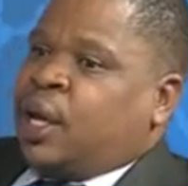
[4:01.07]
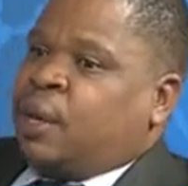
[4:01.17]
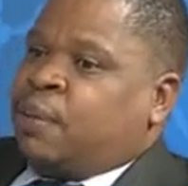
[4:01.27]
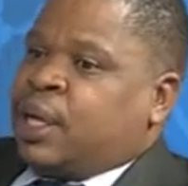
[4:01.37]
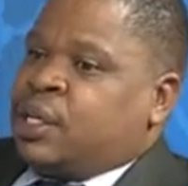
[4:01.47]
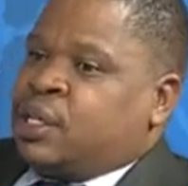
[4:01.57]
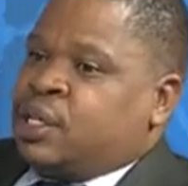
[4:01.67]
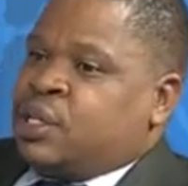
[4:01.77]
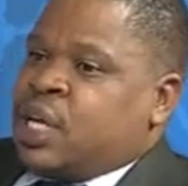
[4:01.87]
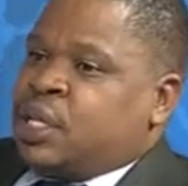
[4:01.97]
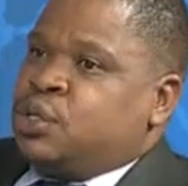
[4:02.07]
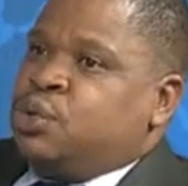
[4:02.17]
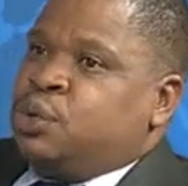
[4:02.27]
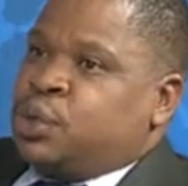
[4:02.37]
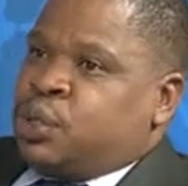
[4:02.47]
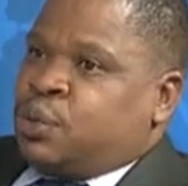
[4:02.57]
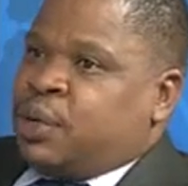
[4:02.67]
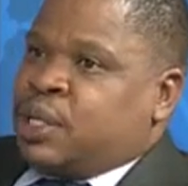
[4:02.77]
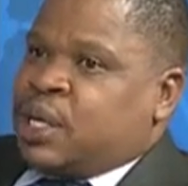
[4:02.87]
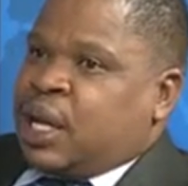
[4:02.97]
but it is just used to
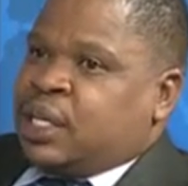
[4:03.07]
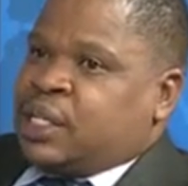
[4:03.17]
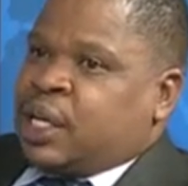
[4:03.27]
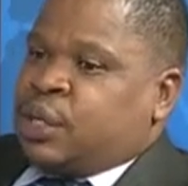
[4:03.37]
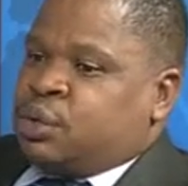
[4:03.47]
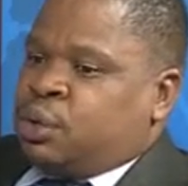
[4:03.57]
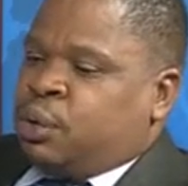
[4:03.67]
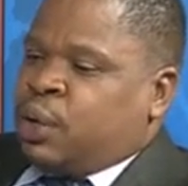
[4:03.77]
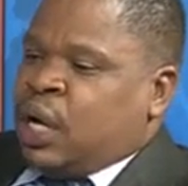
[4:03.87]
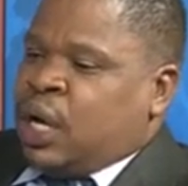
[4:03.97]
basically try to